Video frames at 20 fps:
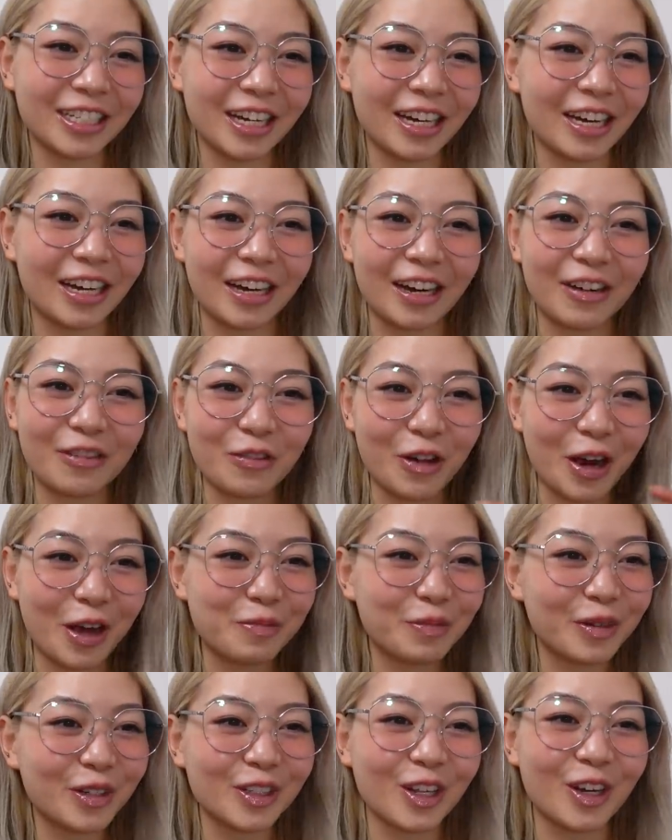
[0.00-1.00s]
yeah, I
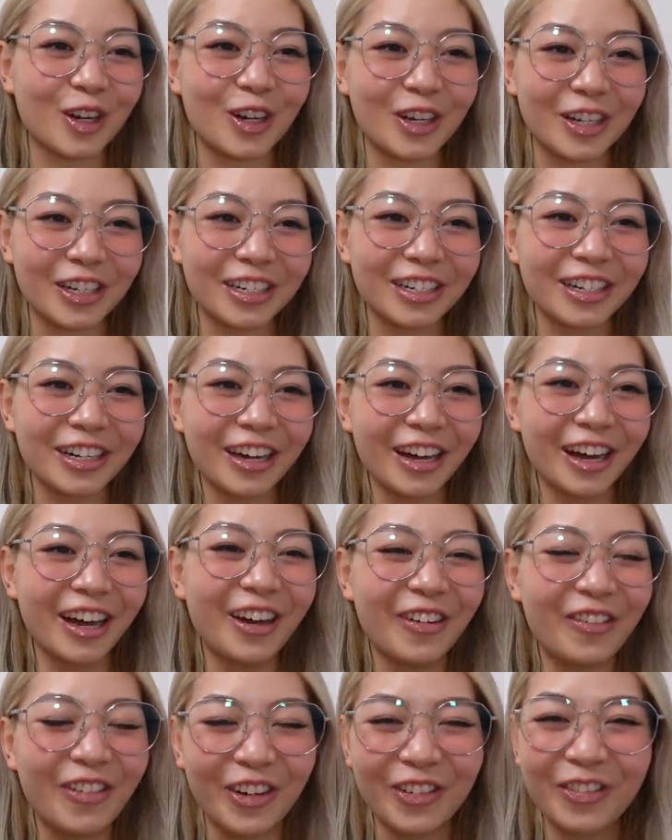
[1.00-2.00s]
rambled on
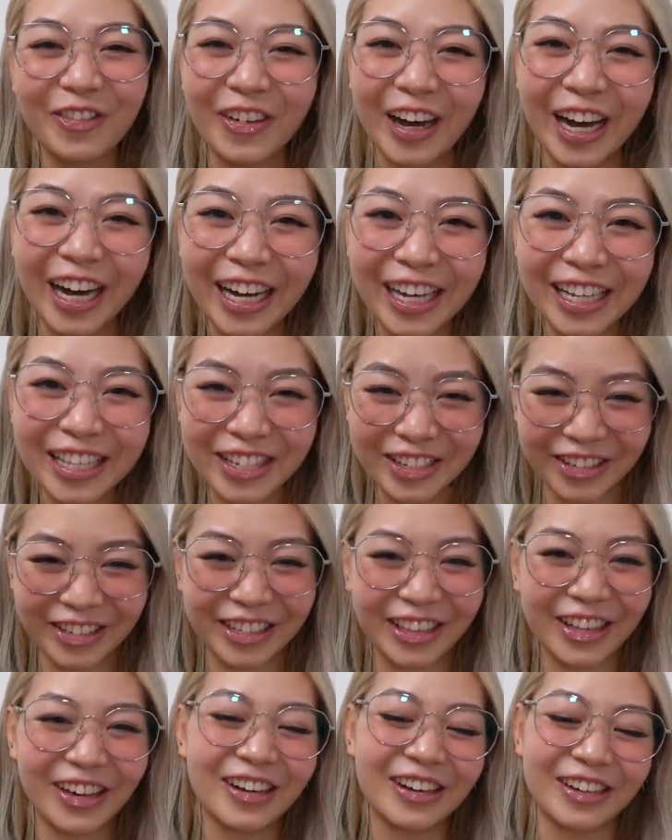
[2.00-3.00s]
for far
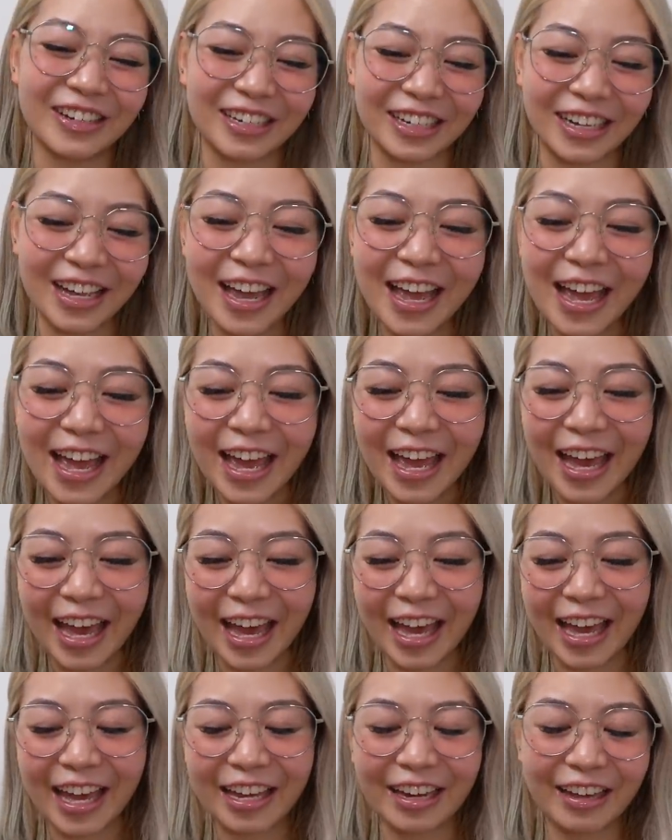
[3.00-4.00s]
too long
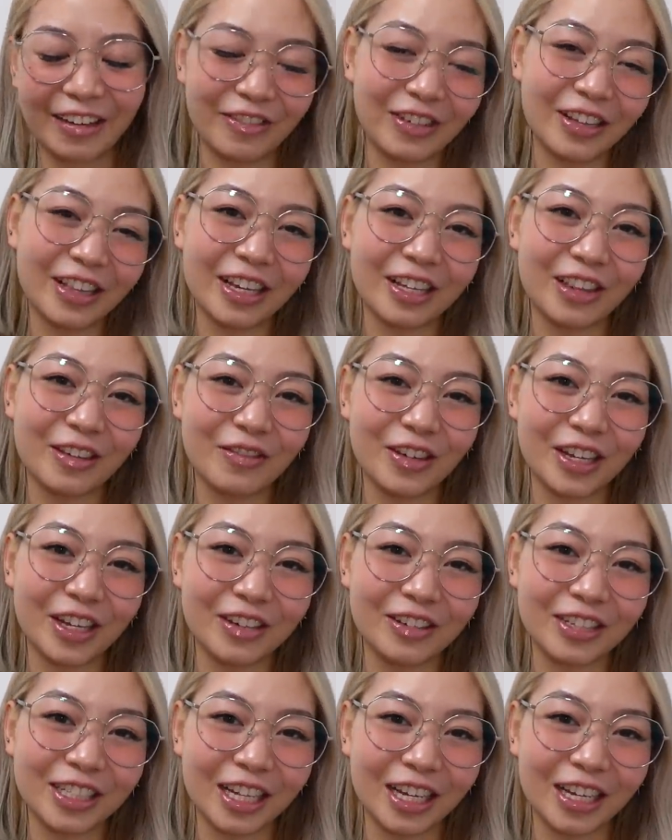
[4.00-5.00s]
and I feel like the
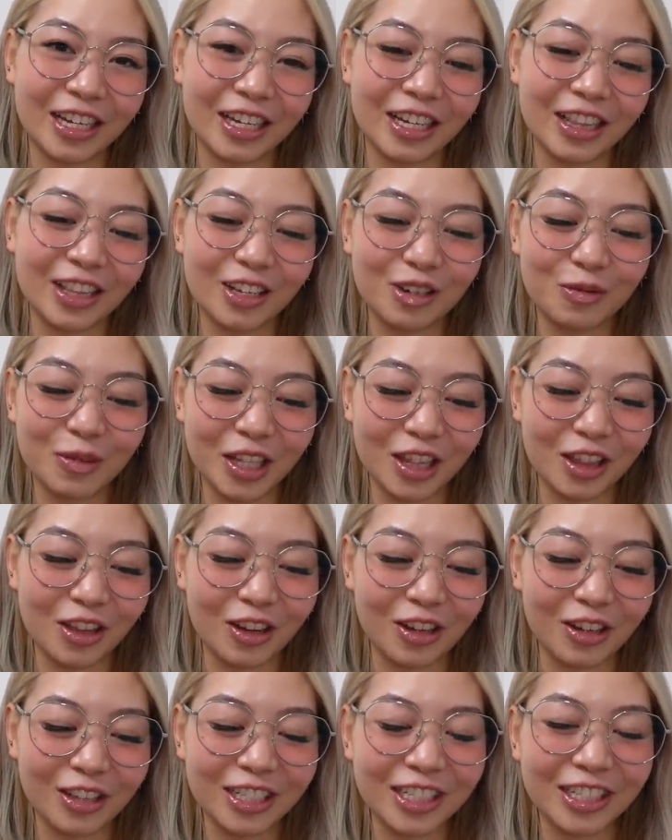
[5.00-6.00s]
video is getting a little bit
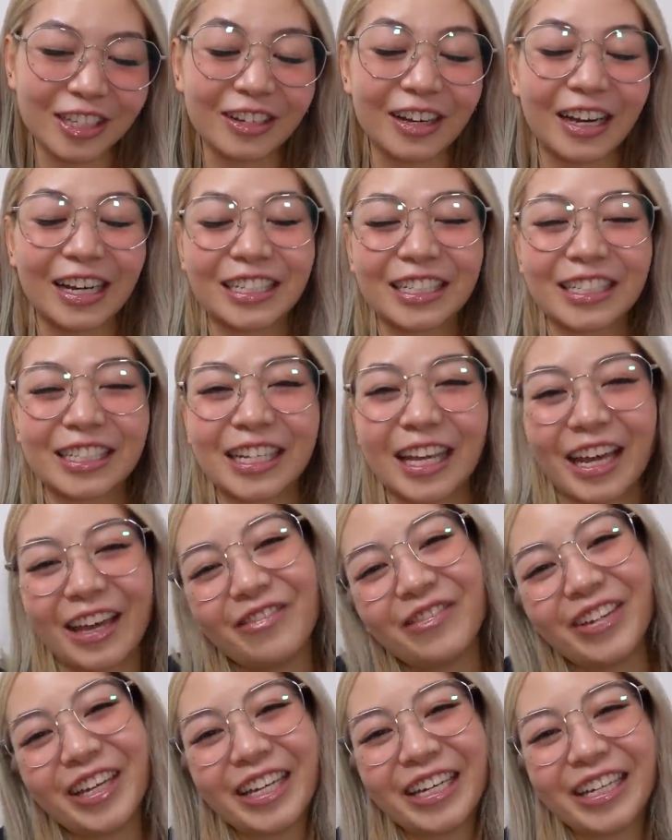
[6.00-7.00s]
long, so I just
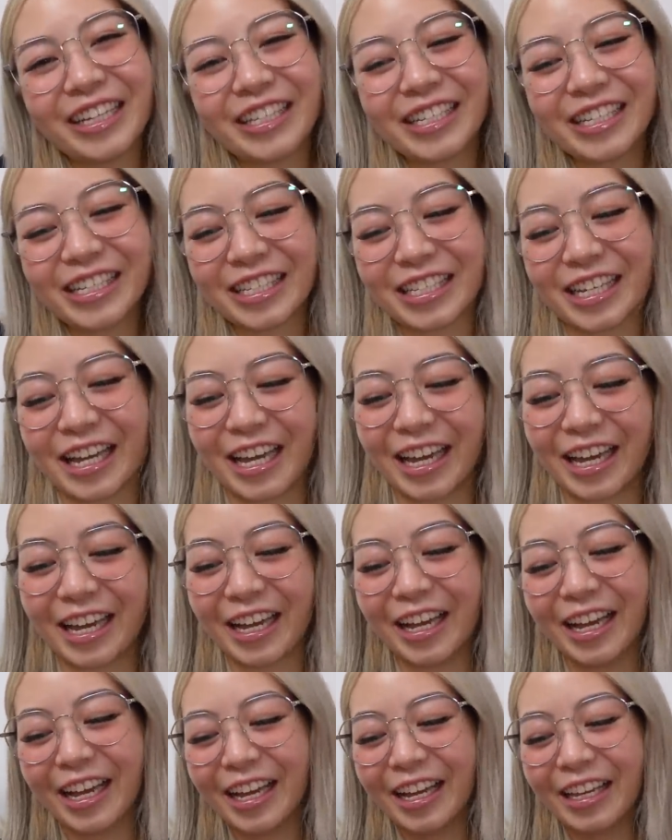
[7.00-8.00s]
came here to
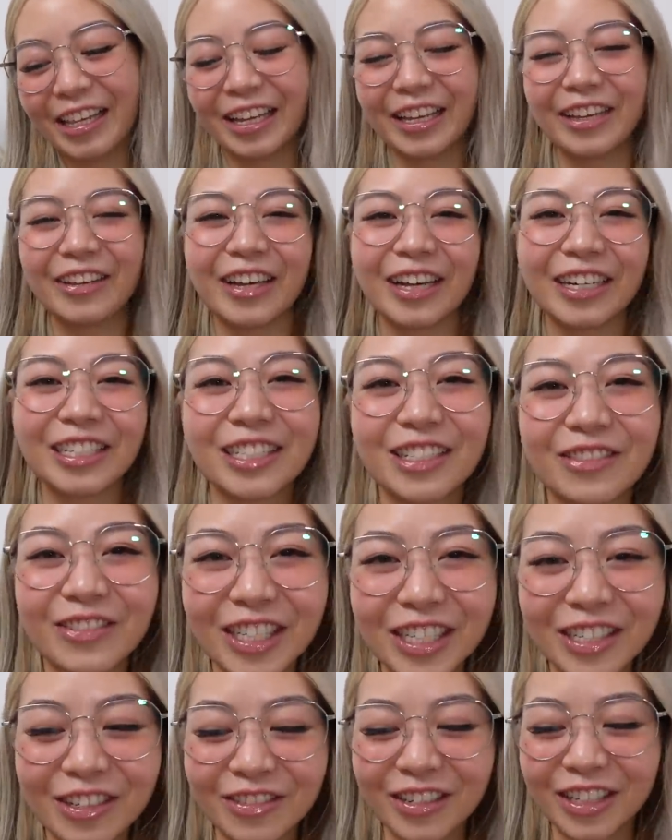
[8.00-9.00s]
say thank you guys so
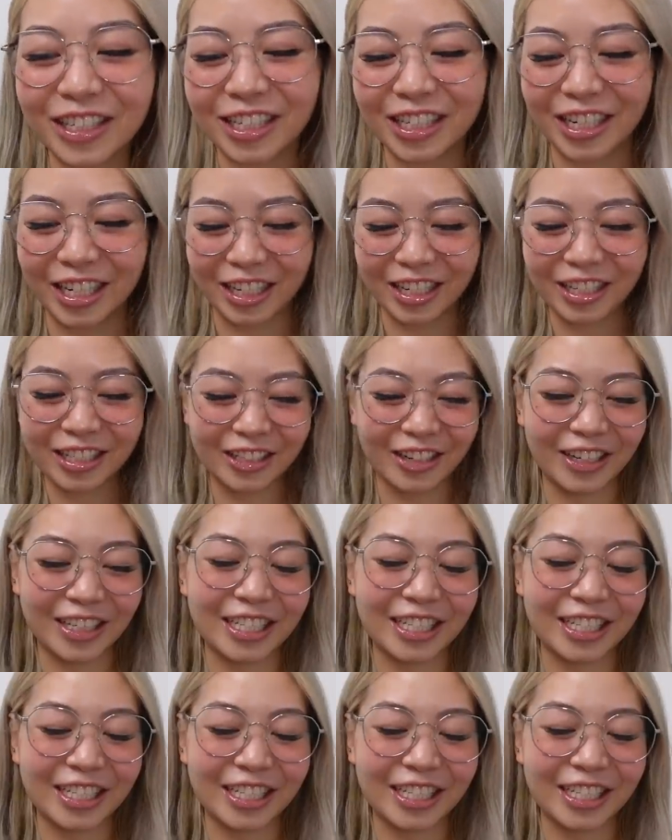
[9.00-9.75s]
much for watching. So I